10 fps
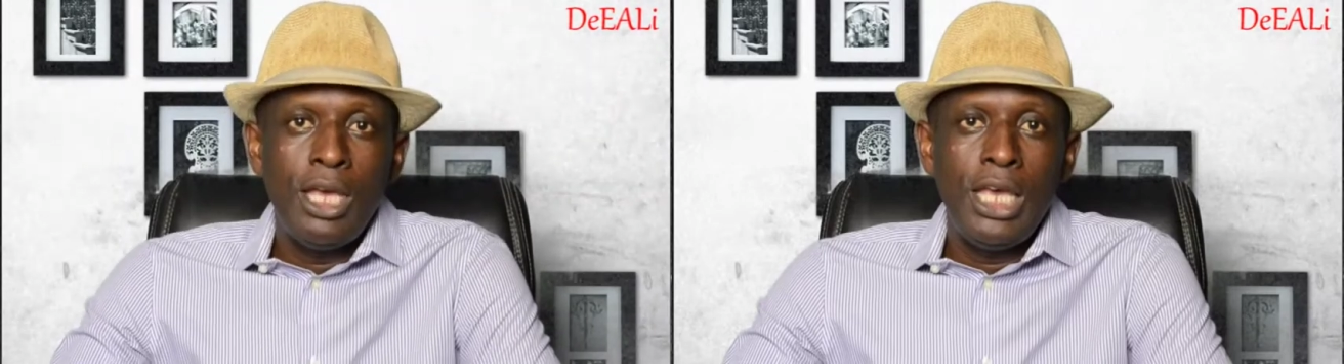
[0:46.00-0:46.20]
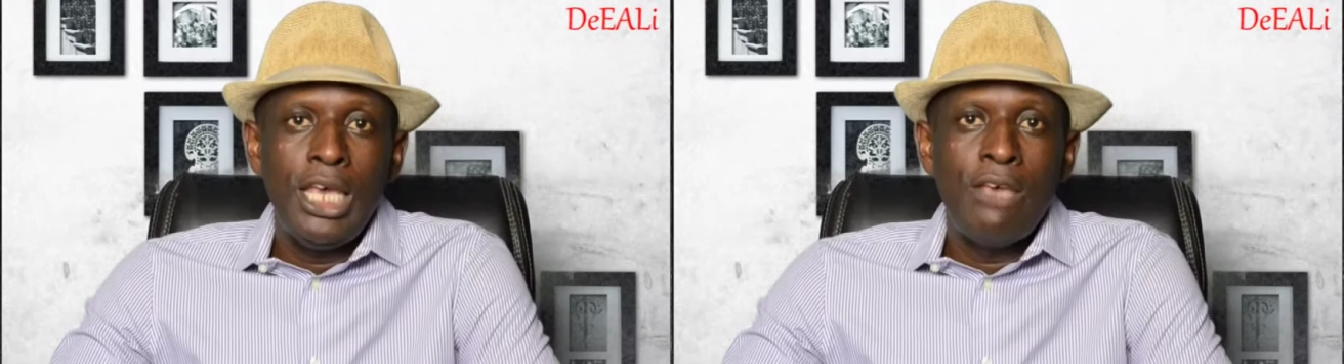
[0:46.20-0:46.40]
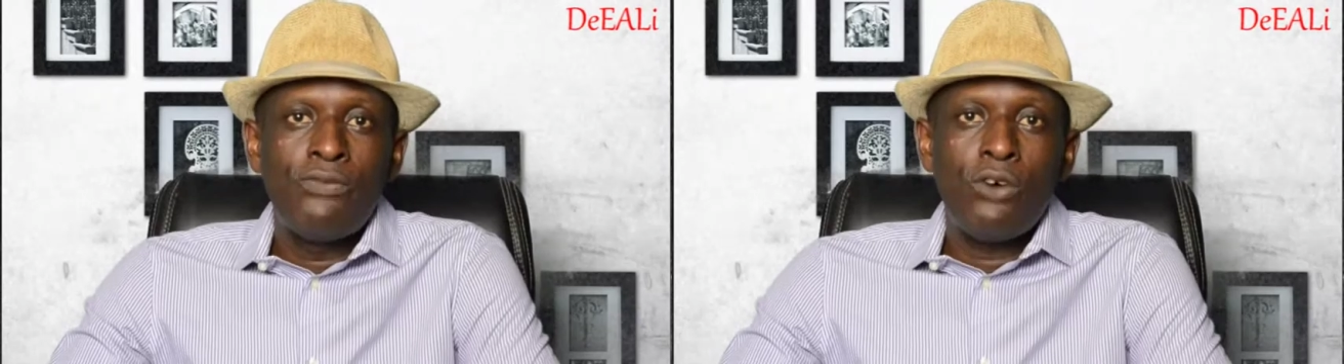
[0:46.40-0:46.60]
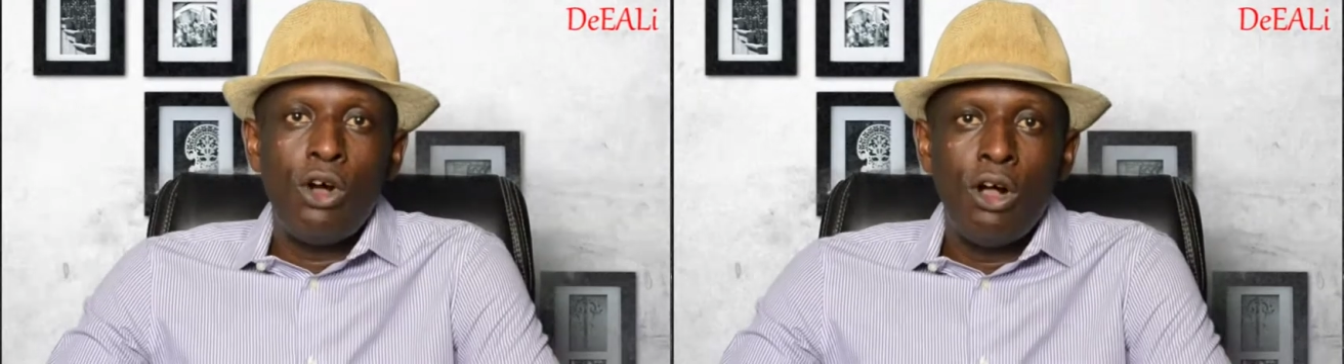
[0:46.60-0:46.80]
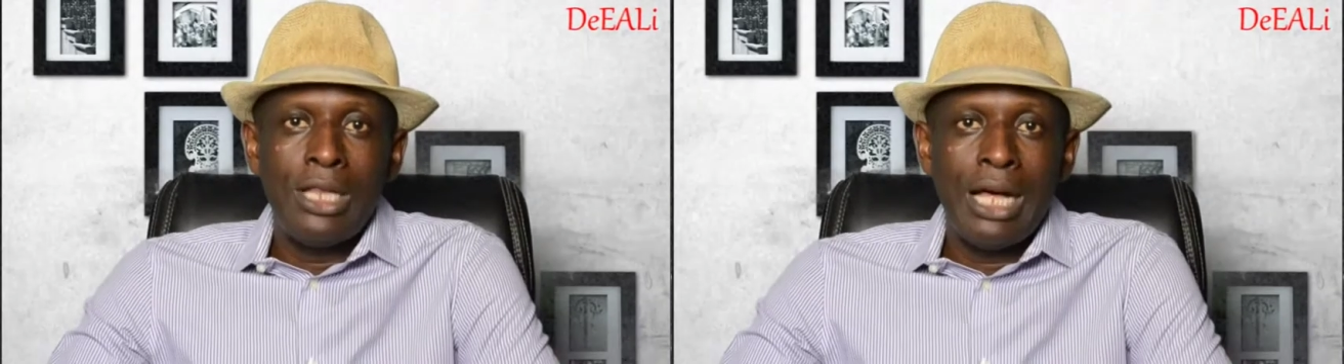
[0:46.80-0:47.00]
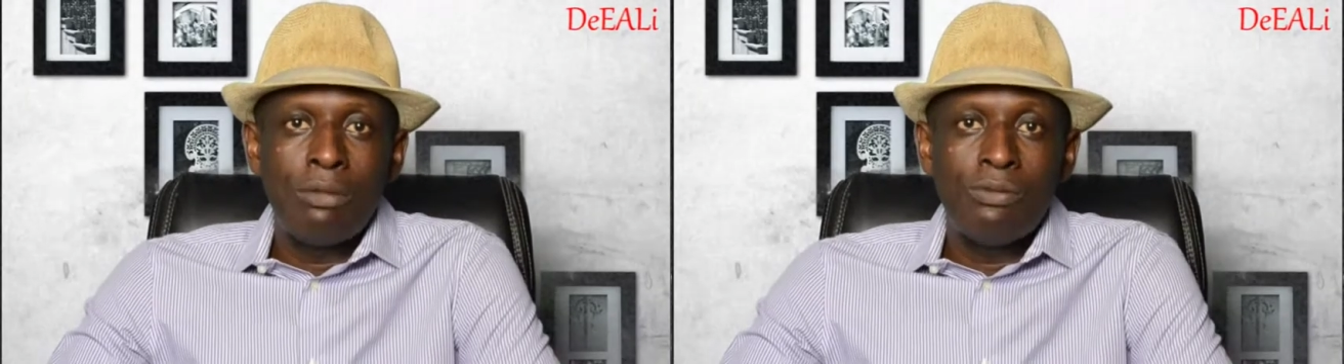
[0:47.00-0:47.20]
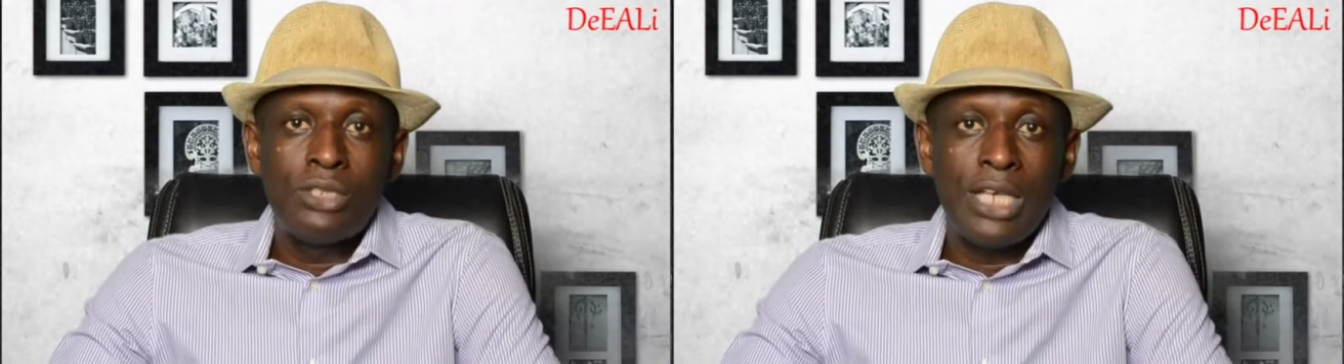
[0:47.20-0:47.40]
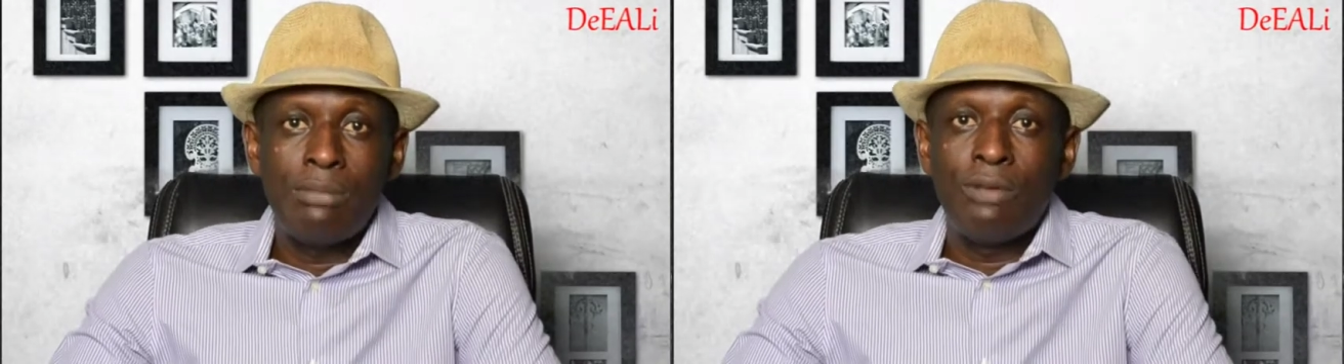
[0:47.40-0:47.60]
If all that we've
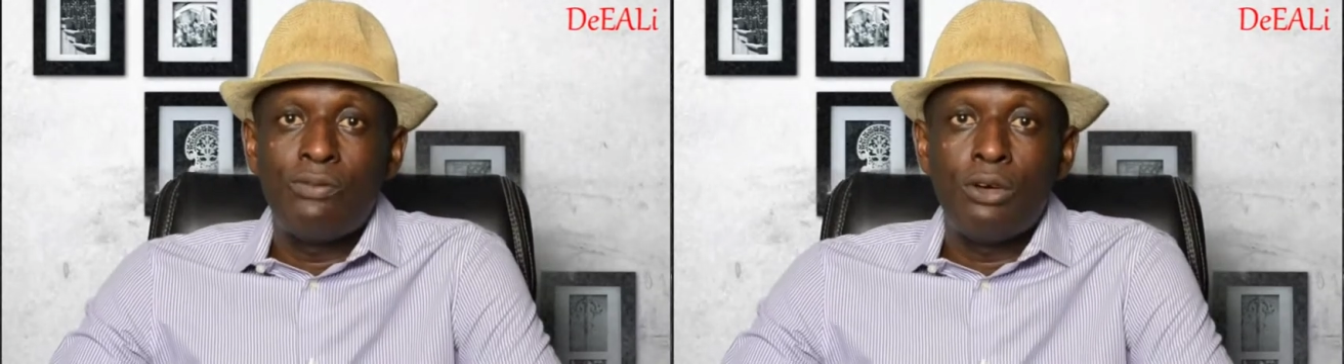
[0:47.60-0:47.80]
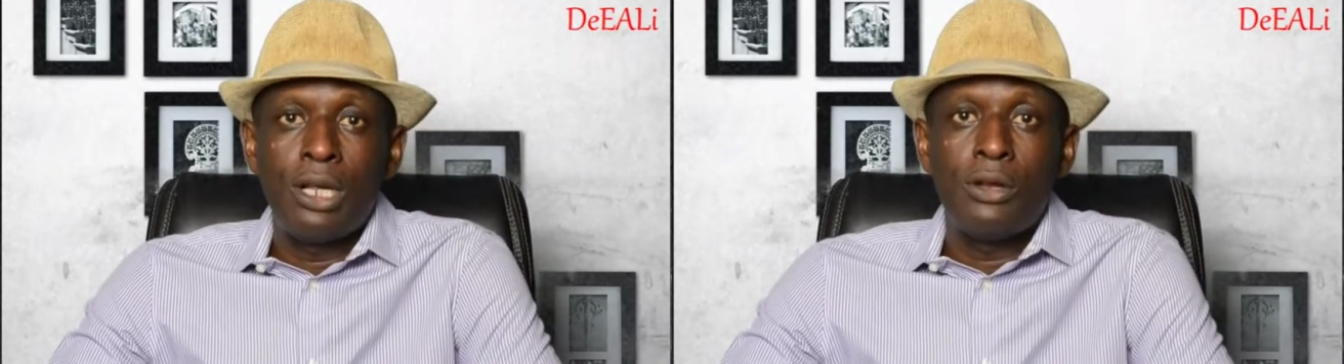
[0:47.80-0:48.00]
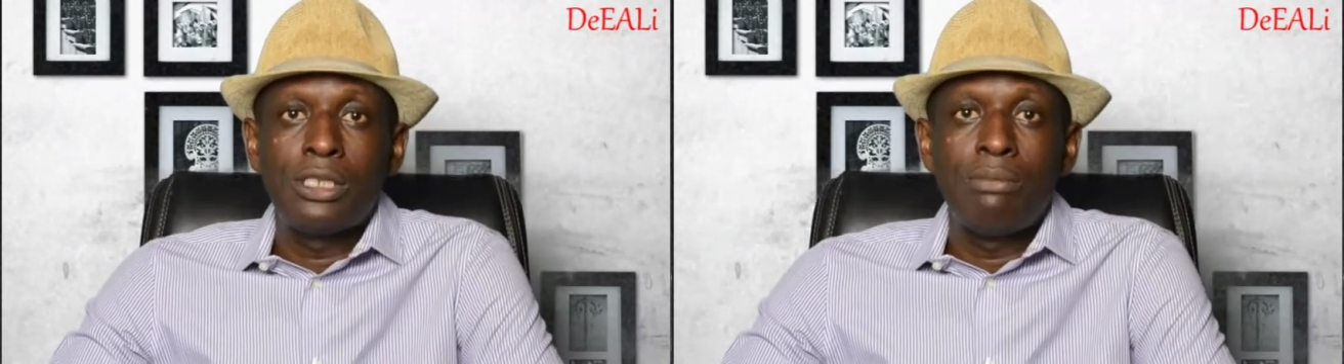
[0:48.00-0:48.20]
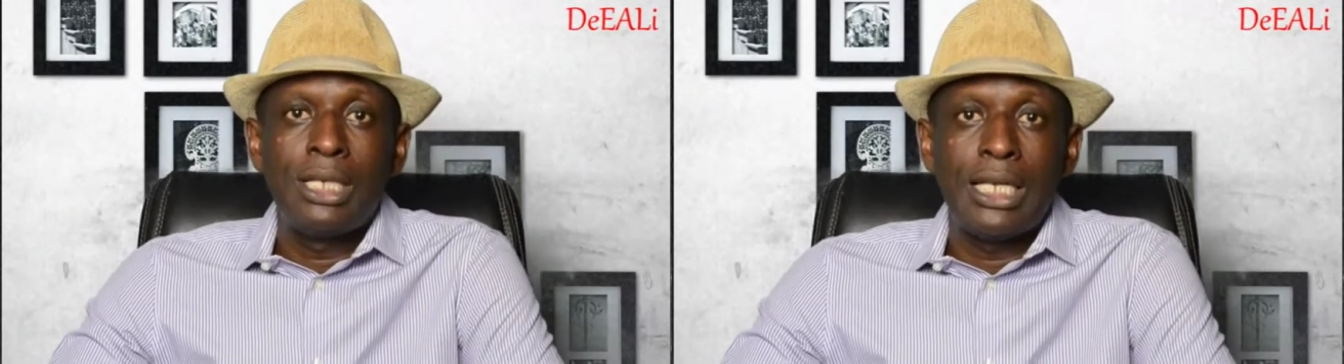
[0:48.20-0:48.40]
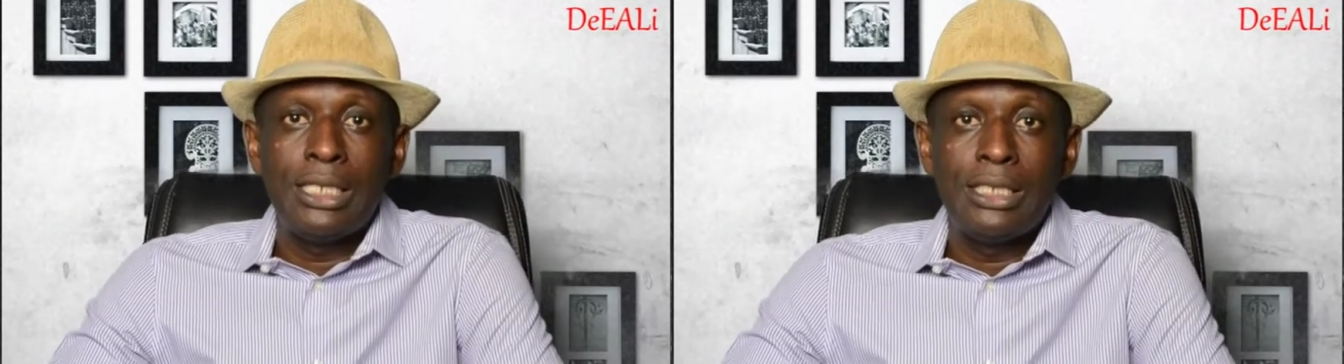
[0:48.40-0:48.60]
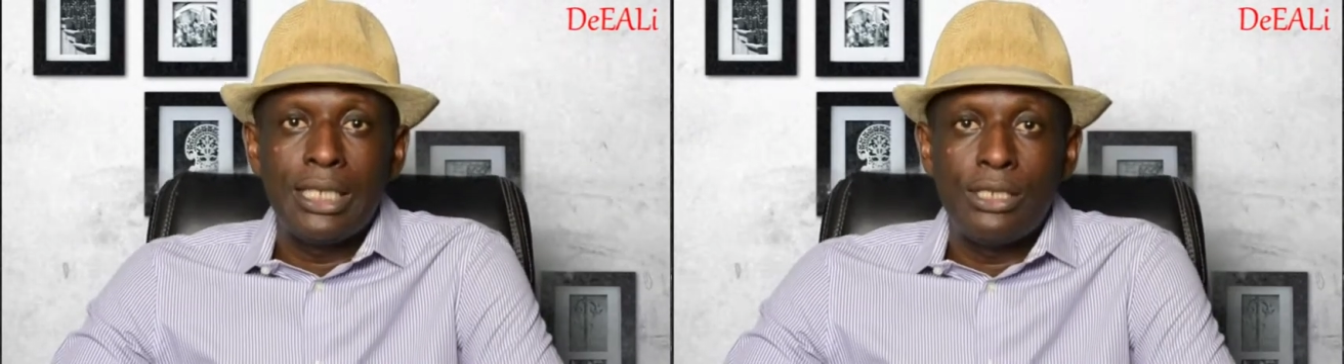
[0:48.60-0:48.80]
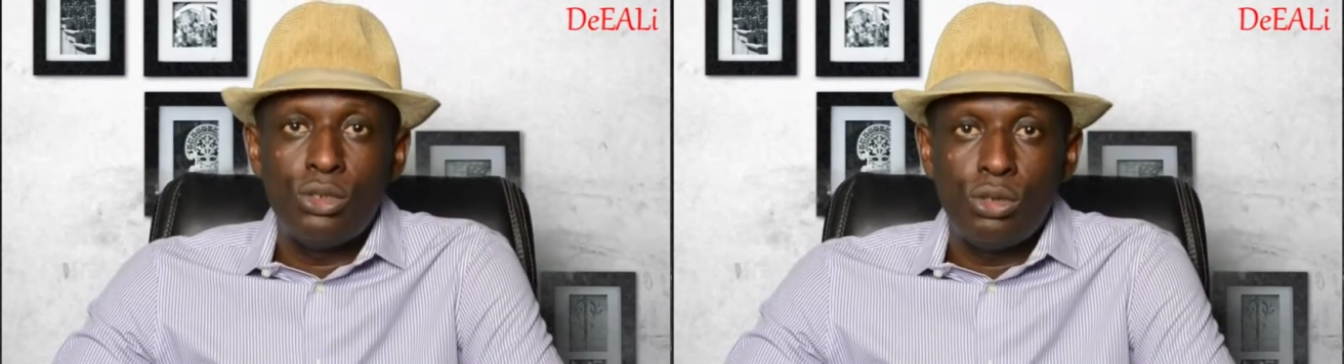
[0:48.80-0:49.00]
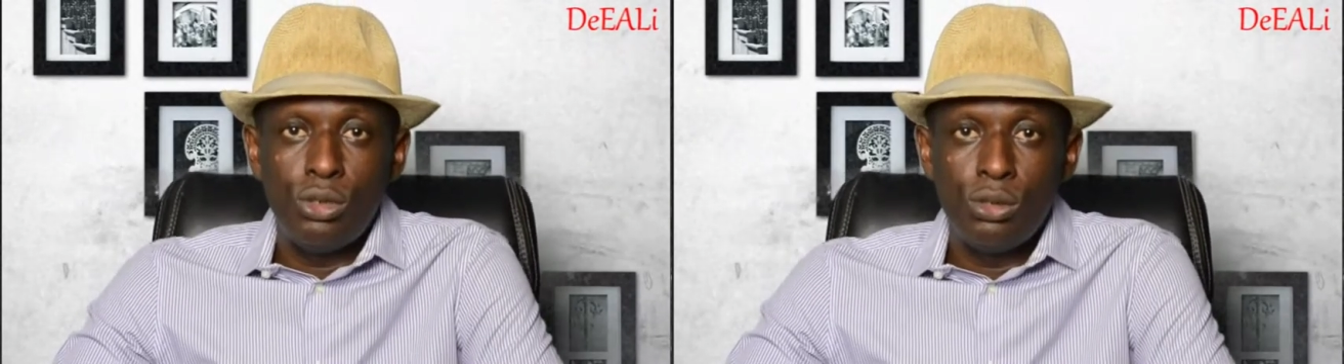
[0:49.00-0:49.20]
said before now doesn't make any sense
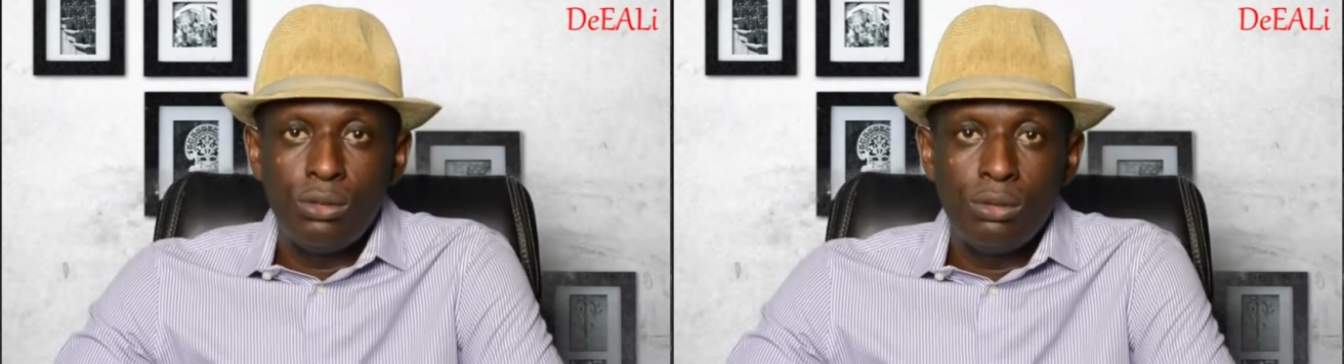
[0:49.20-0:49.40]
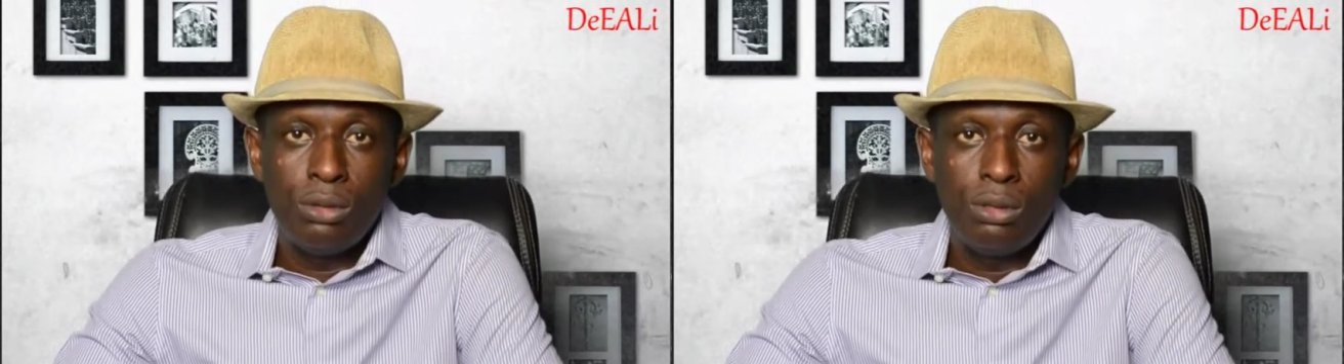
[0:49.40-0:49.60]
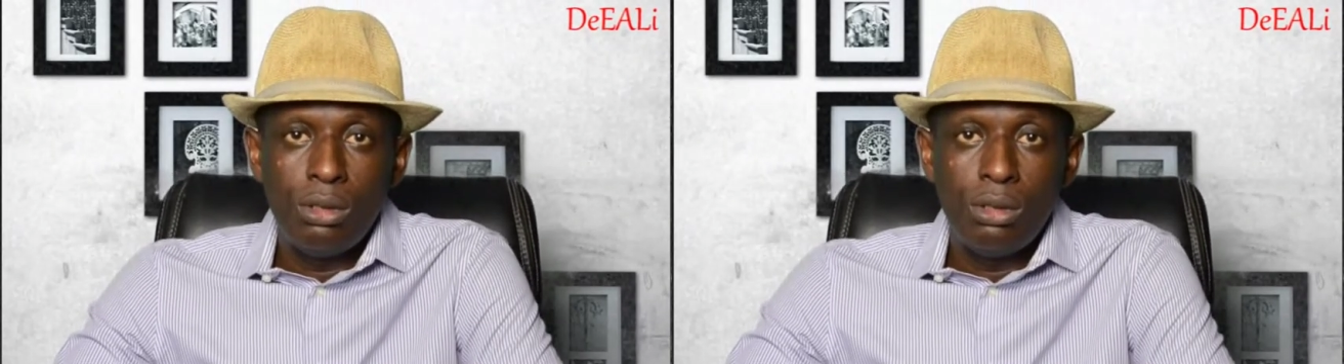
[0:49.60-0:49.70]
to you,